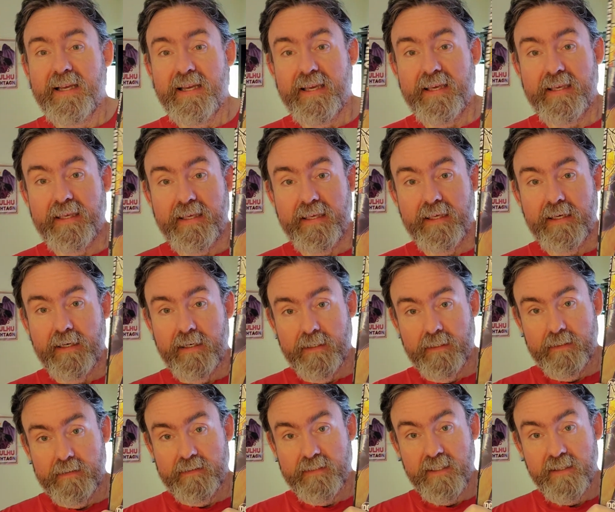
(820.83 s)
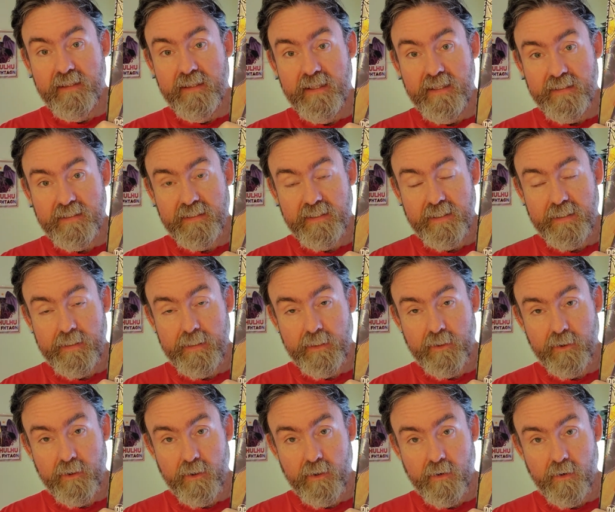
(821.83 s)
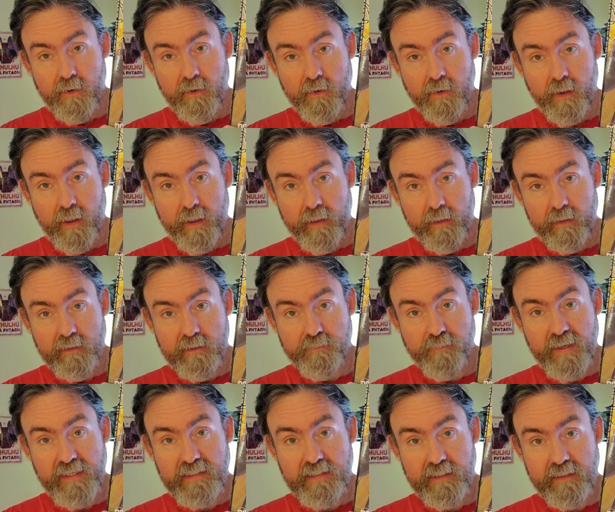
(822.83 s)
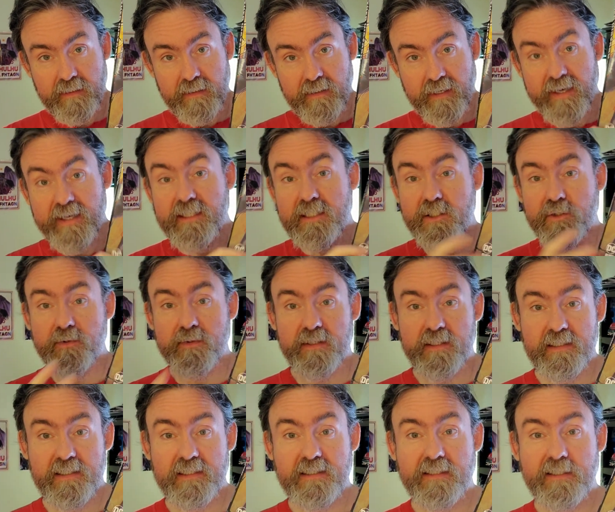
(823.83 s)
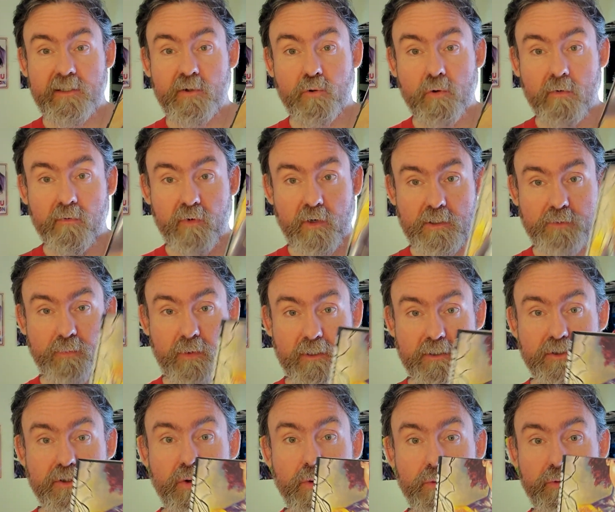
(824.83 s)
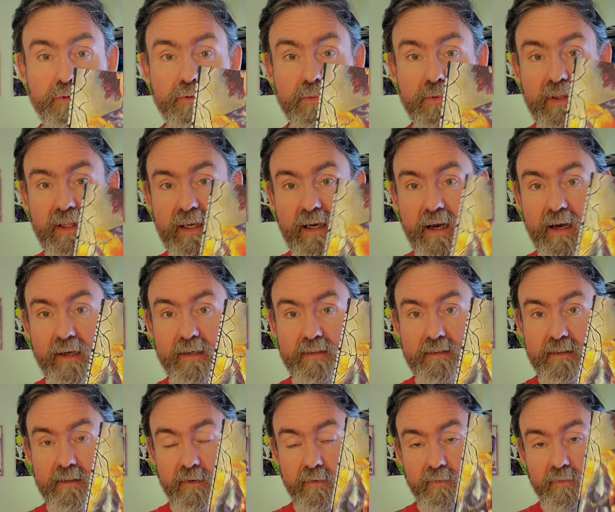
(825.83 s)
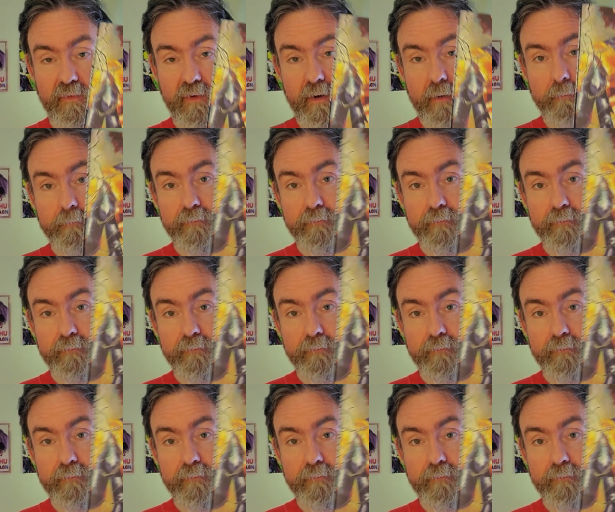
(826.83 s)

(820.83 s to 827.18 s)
He did this here, and it's basically a history of the DC Universe, but it's told through the eyes of